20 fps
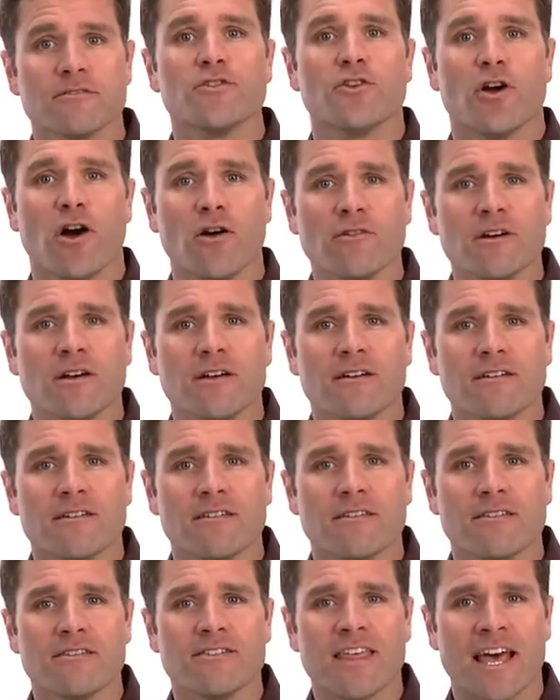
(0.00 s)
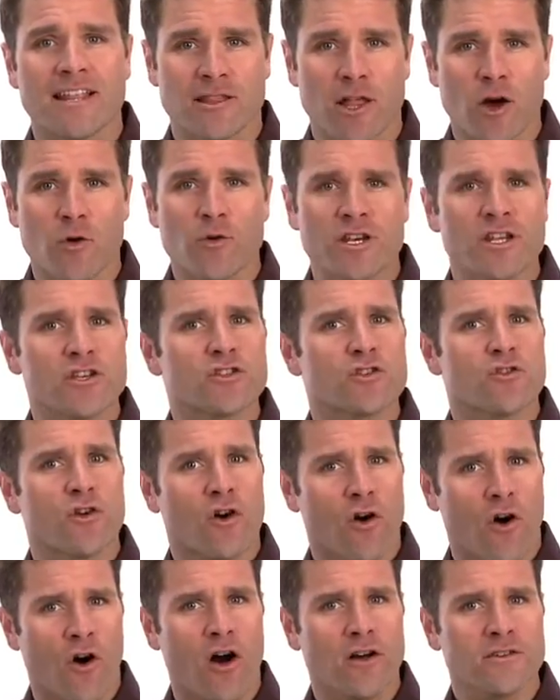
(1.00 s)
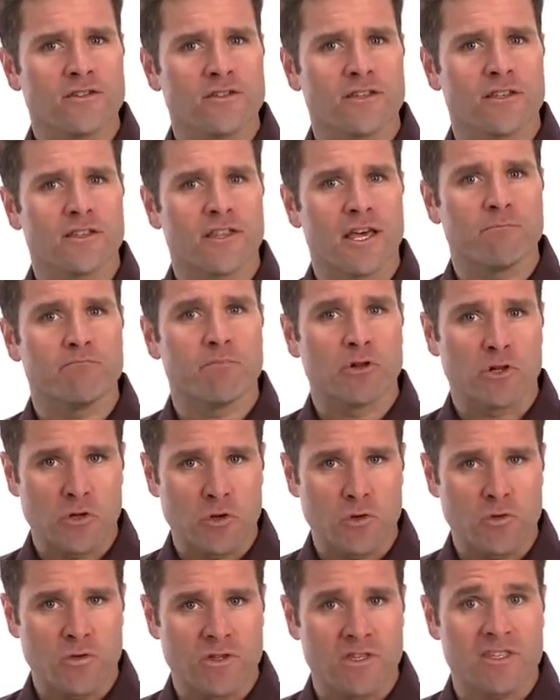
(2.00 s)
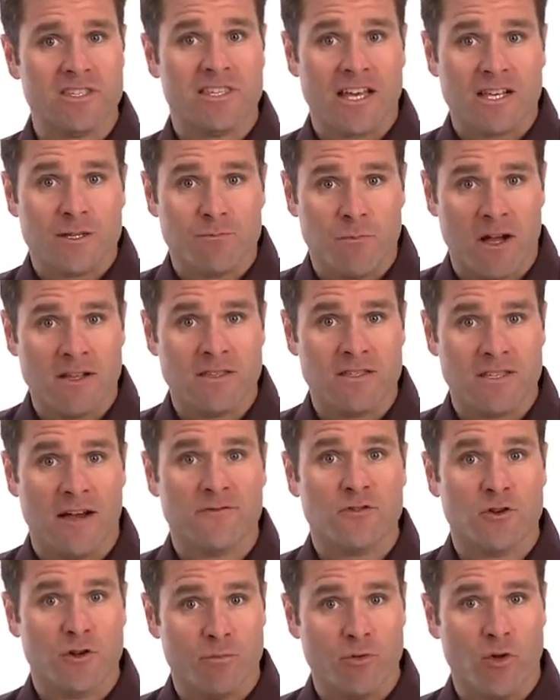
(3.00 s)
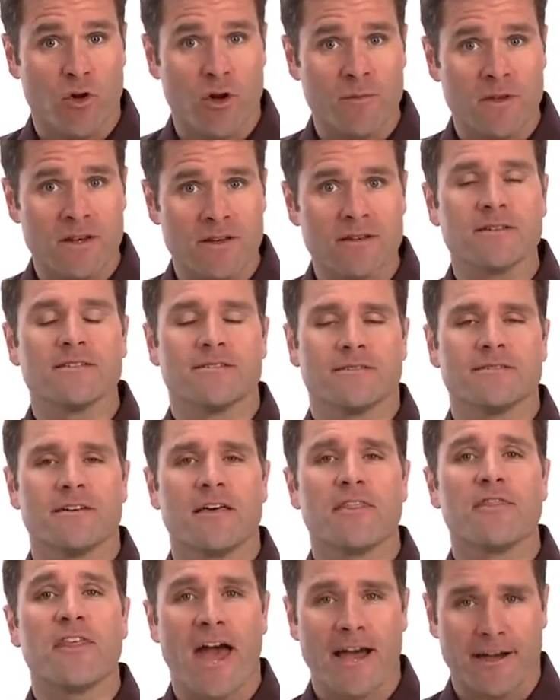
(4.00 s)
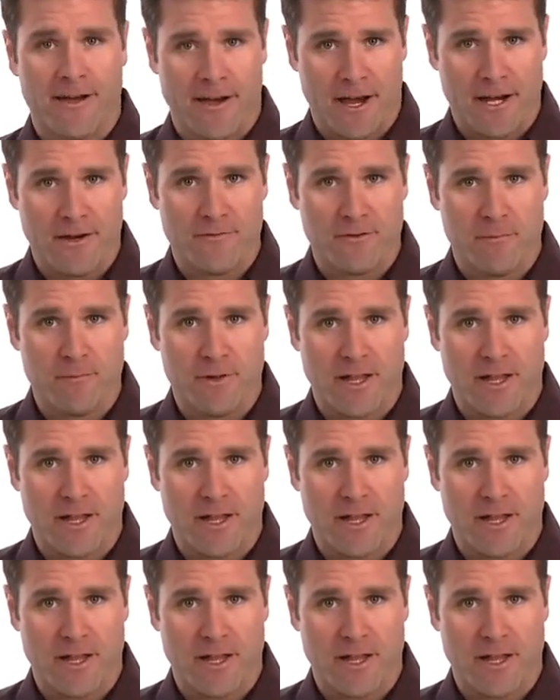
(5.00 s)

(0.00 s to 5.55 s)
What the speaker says: You know, that low initial cost that balloons 6 months after deployment, that kind of